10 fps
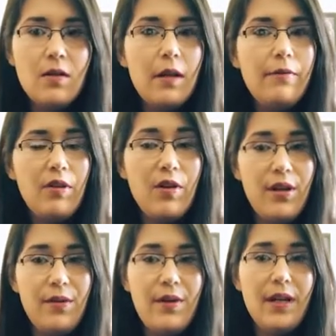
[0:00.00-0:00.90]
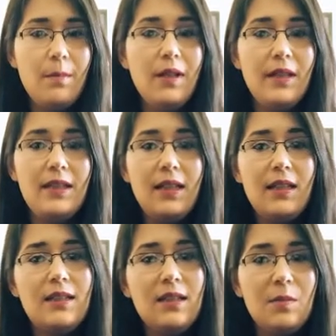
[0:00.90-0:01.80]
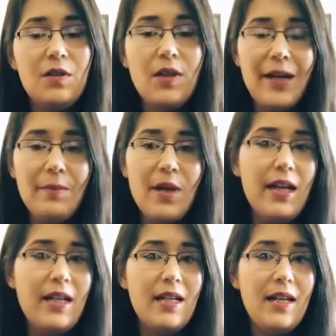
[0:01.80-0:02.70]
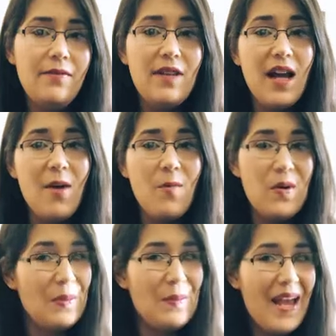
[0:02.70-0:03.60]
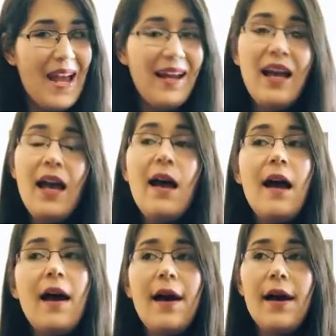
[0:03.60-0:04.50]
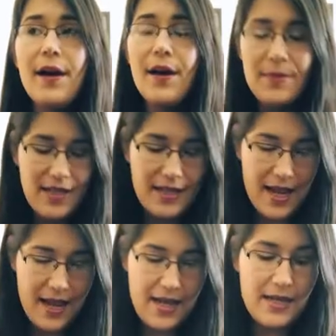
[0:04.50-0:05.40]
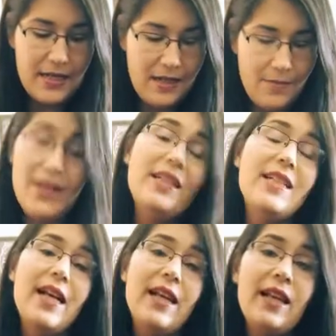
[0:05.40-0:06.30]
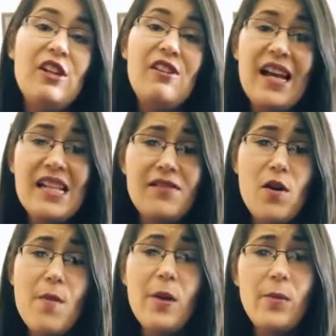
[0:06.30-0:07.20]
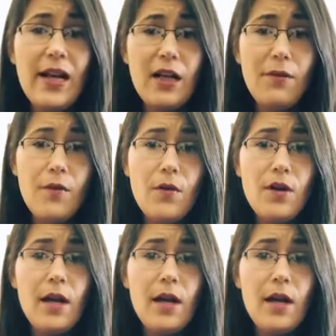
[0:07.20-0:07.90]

If you are new here, please hit the subscribe button. If not, welcome back. Today is the big day that you guys have all been waiting for.